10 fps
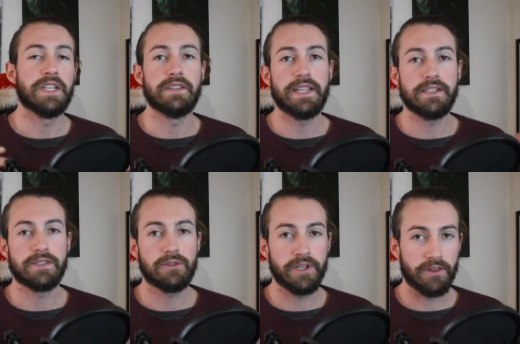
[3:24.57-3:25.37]
and that is
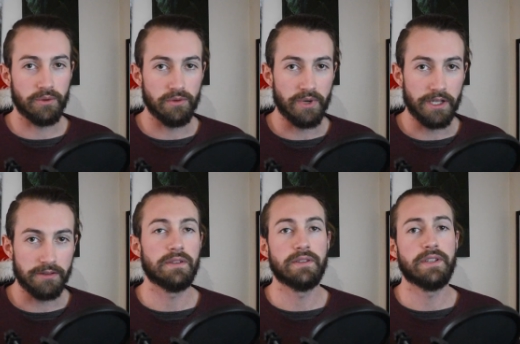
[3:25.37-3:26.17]
click-through rate,
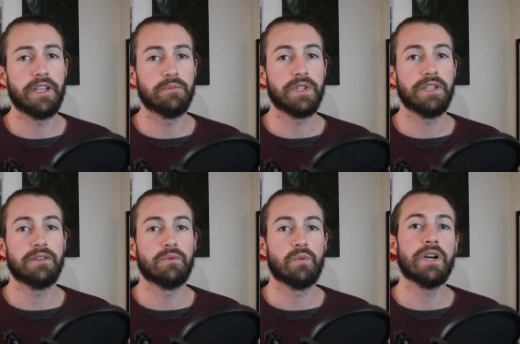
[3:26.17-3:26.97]
namely,
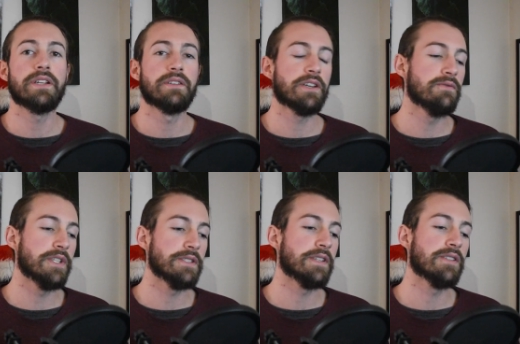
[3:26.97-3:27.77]
what
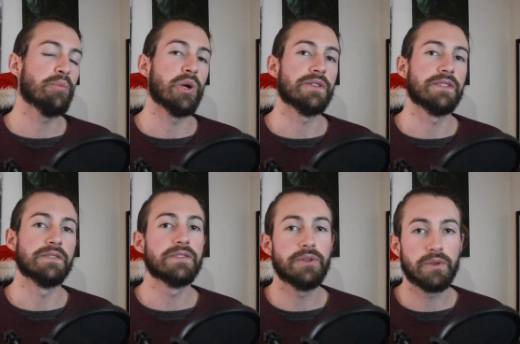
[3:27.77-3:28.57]
convinces a
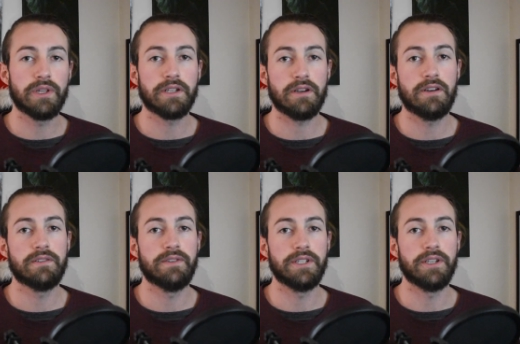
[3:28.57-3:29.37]
person to click on a
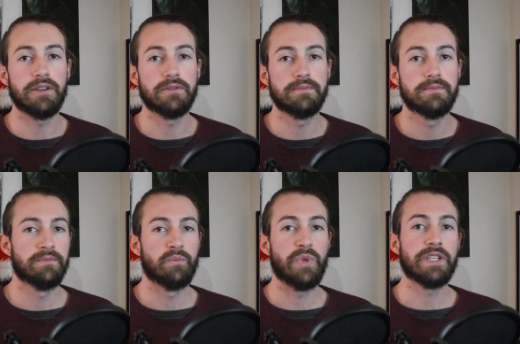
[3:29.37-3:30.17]
video?
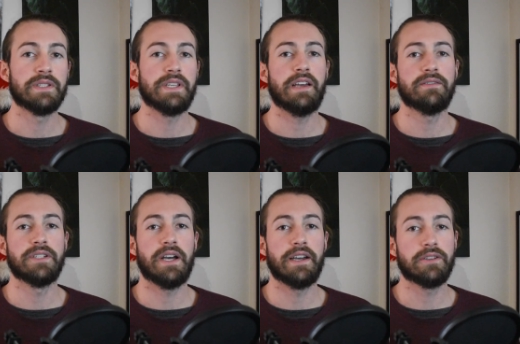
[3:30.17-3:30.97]
Because having
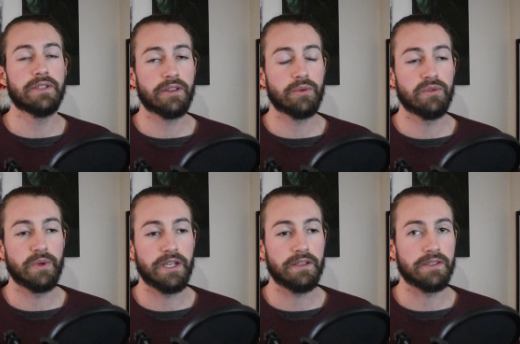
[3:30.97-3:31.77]
a high click-through
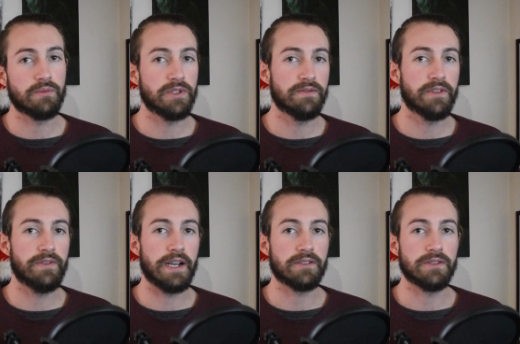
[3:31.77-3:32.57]
rate is one of the
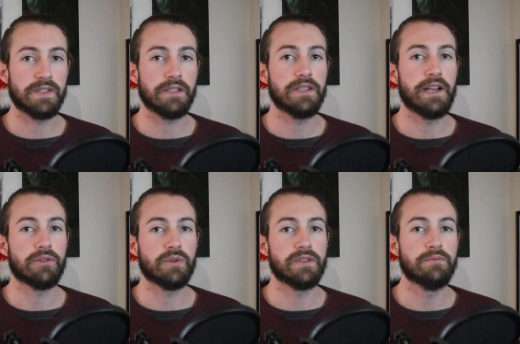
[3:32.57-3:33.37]
factors that the
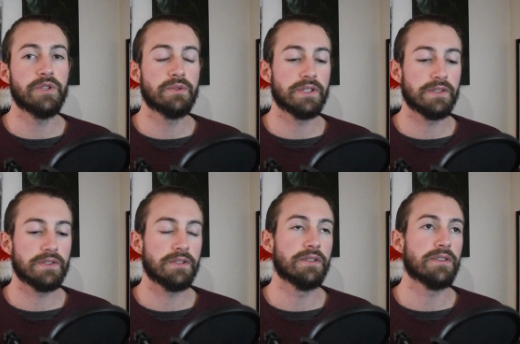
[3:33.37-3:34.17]
algorithm uses
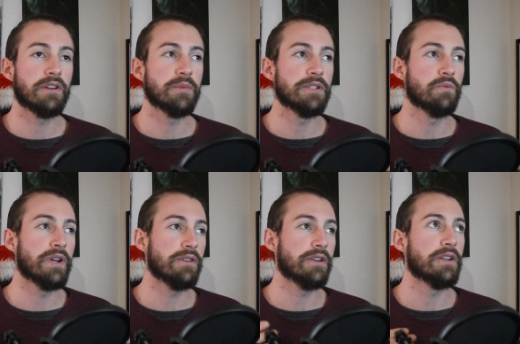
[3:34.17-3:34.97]
to determine
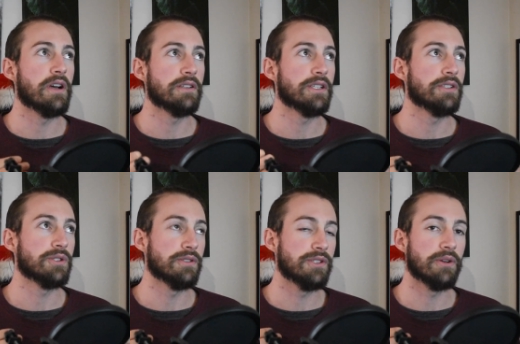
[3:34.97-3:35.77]
whether or not it
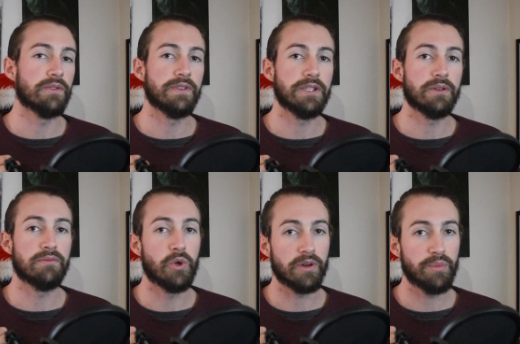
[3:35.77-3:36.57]
should show the video to
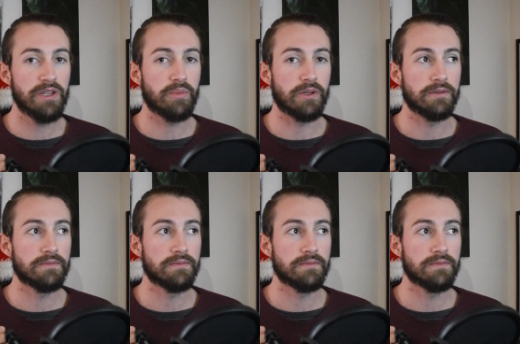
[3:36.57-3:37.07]
more people.